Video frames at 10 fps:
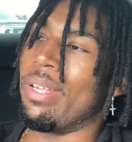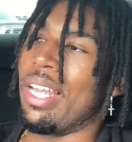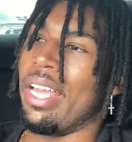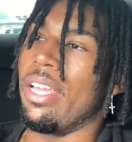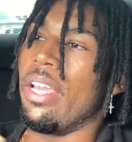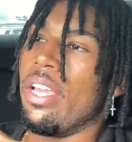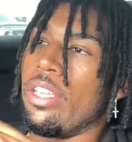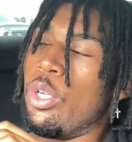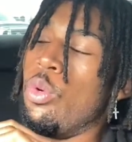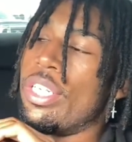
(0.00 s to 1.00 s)
Like,
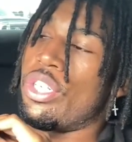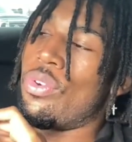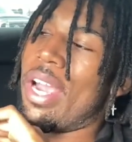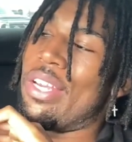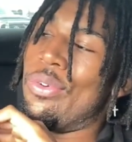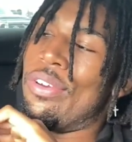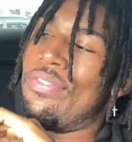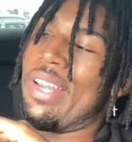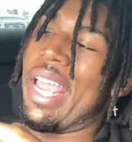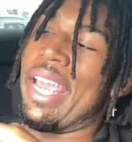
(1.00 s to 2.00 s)
you just trying to do it
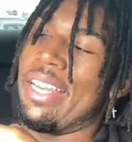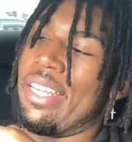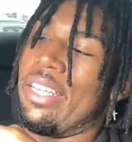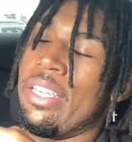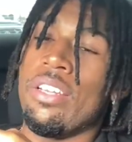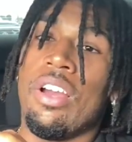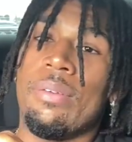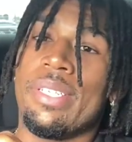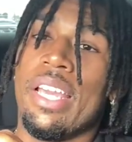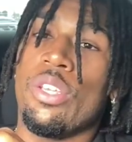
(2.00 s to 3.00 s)
for that. You know what I'm
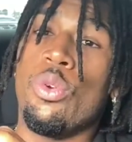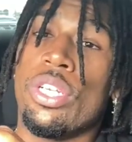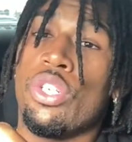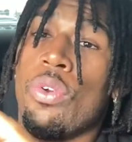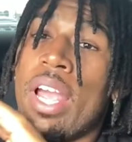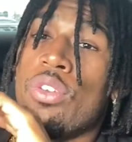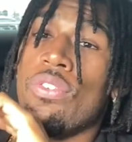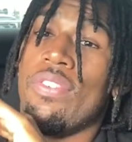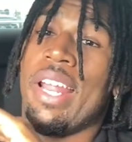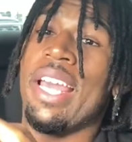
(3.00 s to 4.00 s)
saying? You just trying to do
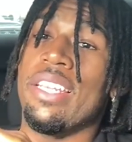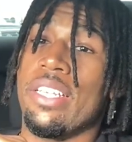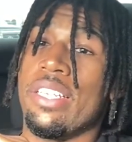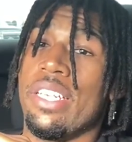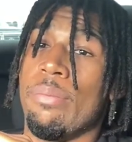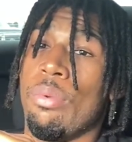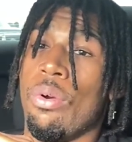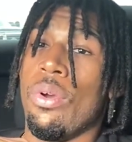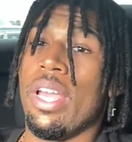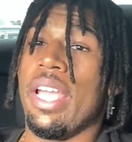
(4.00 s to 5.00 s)
for that little shit,
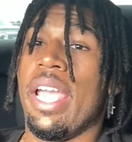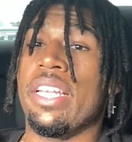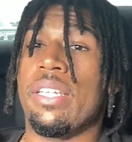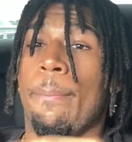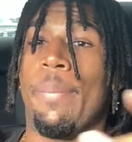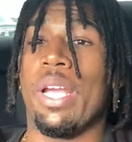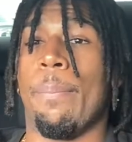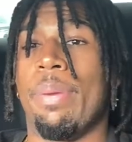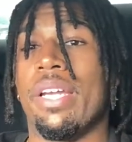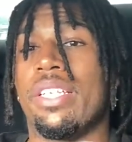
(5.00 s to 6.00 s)
bro. And it's a bigger
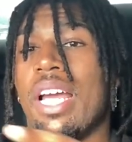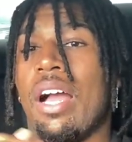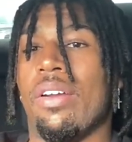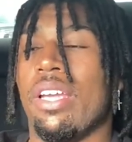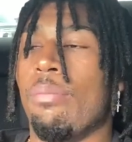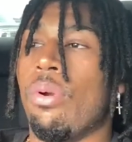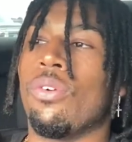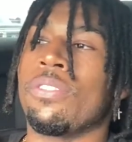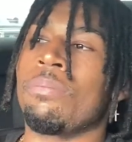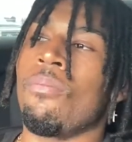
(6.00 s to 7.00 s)
picture out here, bro.
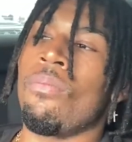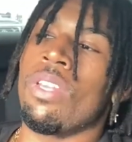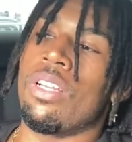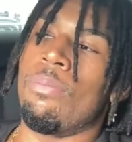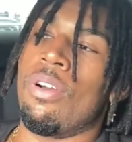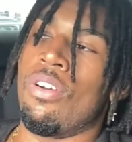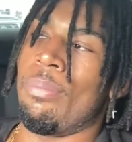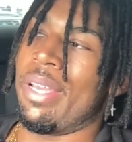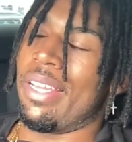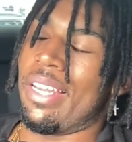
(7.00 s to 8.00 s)
Come on,
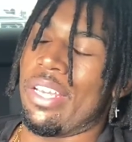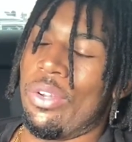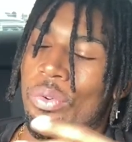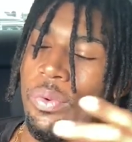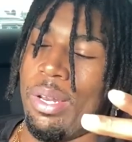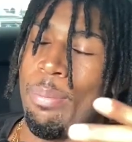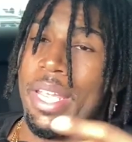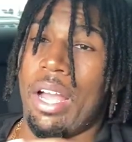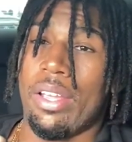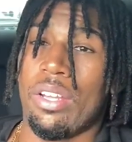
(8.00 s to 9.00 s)
man. Like, you could really be
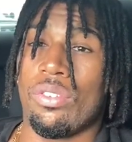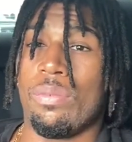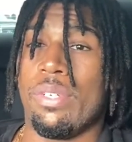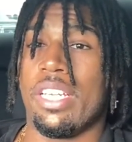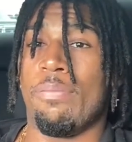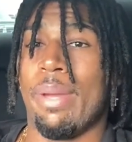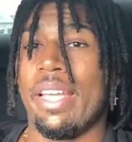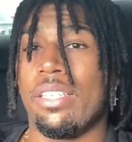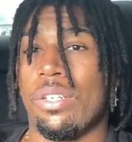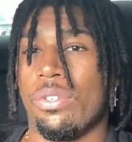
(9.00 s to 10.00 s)
out here on some Jeff
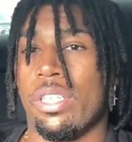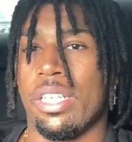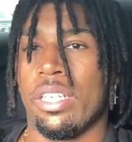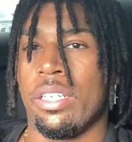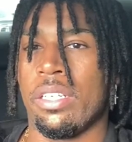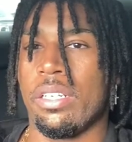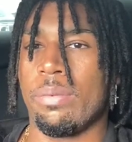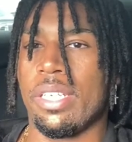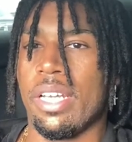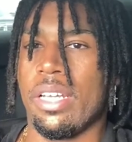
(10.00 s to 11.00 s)
Bezos shit, you know what I'm
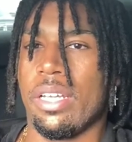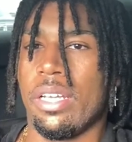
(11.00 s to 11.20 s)
saying?